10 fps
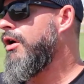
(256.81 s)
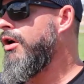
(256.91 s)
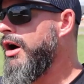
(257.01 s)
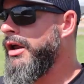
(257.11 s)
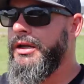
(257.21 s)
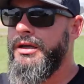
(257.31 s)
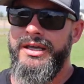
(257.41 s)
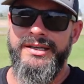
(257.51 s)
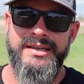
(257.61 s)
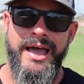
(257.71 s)
on
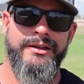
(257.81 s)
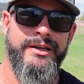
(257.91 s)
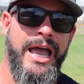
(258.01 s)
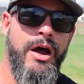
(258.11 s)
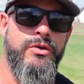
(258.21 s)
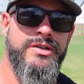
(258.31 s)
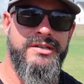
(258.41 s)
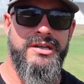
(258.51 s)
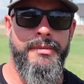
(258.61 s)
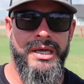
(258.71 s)
exactly how this
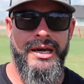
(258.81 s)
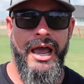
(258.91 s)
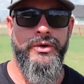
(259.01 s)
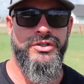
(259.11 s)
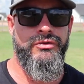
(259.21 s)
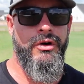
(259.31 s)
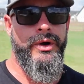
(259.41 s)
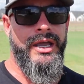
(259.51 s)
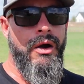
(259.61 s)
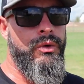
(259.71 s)
is coming in, how it's
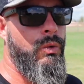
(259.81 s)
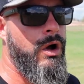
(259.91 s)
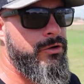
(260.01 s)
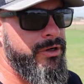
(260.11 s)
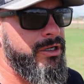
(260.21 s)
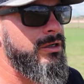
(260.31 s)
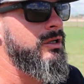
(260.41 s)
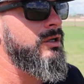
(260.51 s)
growing, how we're watering it.